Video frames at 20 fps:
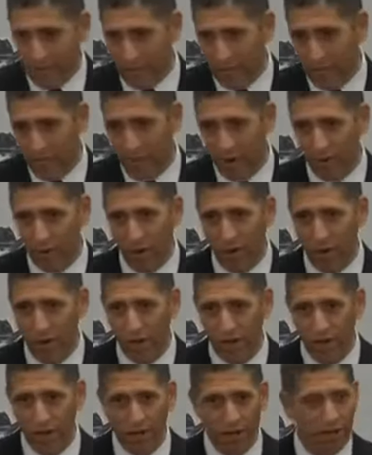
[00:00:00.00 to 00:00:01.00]
the front row
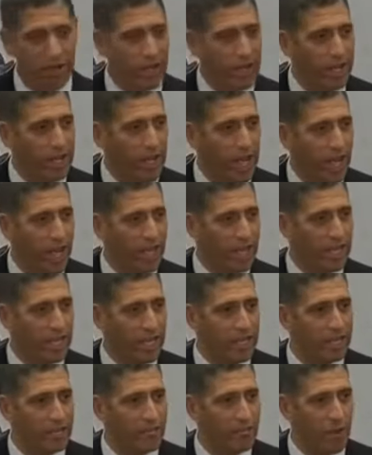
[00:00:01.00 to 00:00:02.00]
here, uh,
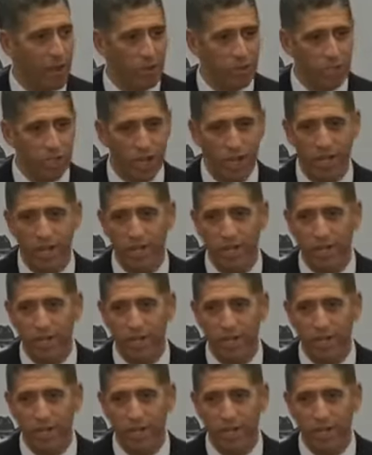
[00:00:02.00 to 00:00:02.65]
Heidi Moccia.